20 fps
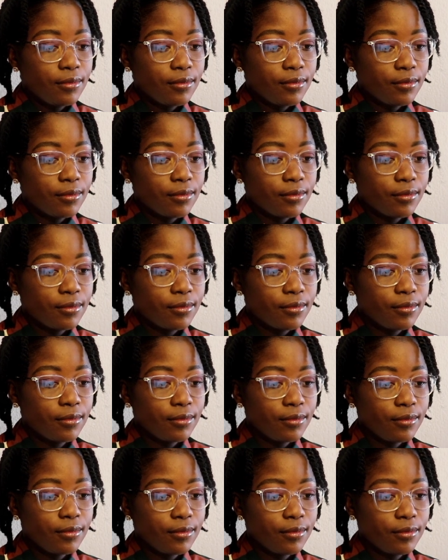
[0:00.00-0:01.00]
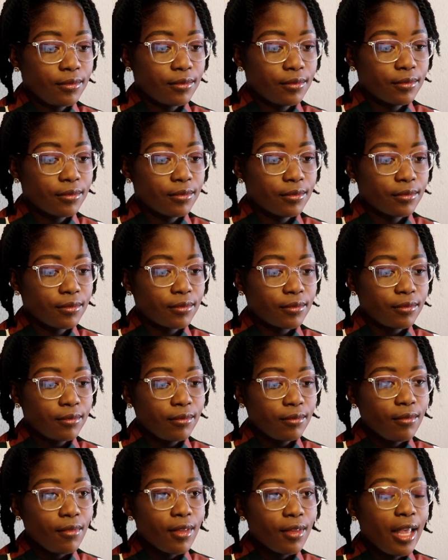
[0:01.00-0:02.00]
and speak in english
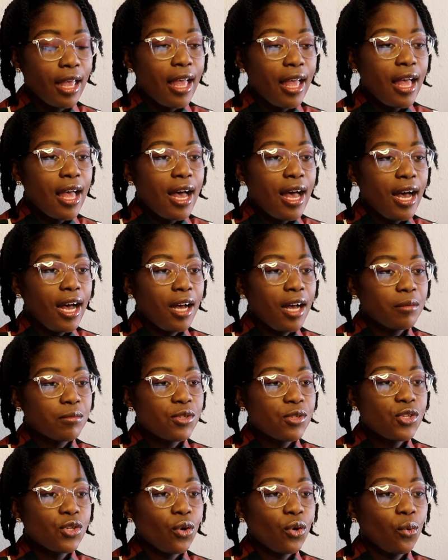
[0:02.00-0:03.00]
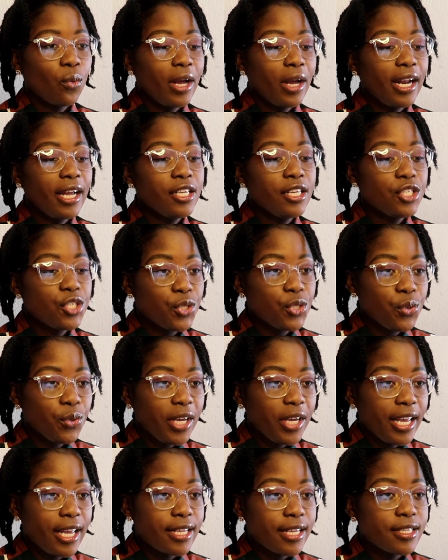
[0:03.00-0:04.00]
um, so what i do
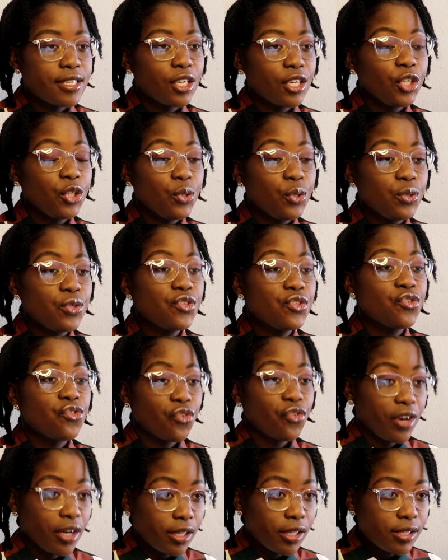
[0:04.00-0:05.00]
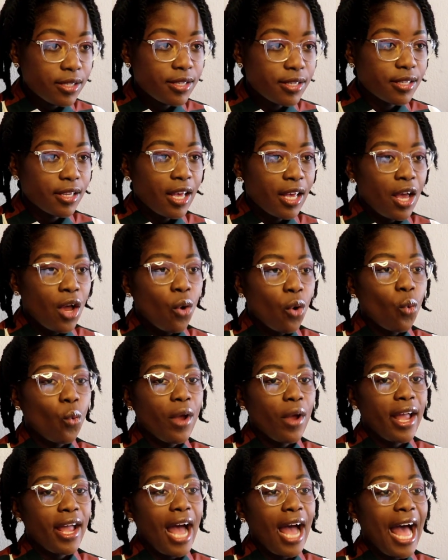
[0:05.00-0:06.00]
is use drills
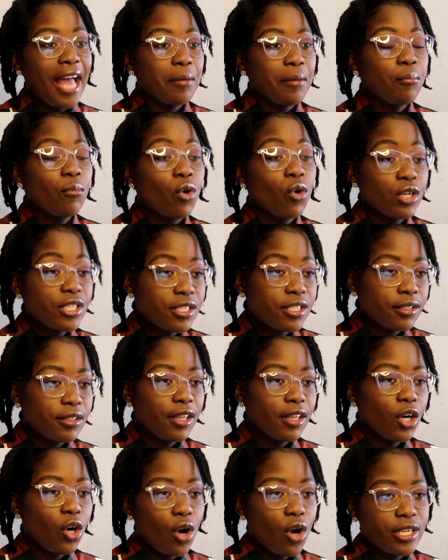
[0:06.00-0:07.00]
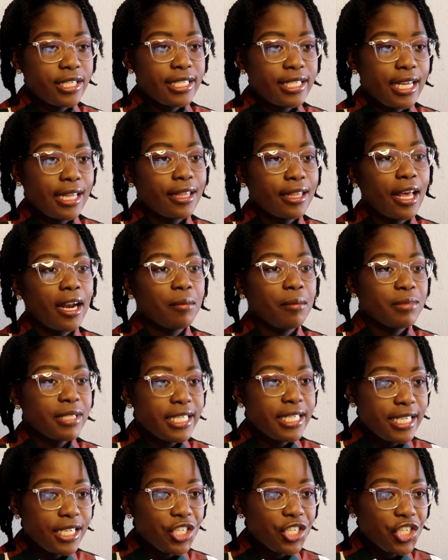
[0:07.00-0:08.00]
where i model the content that i'm
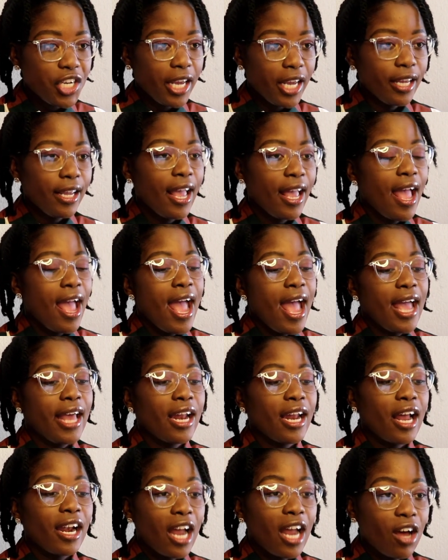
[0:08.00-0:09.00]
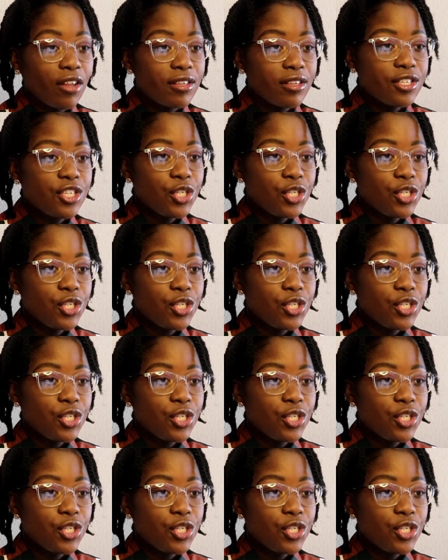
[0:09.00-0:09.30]
teaching and allow the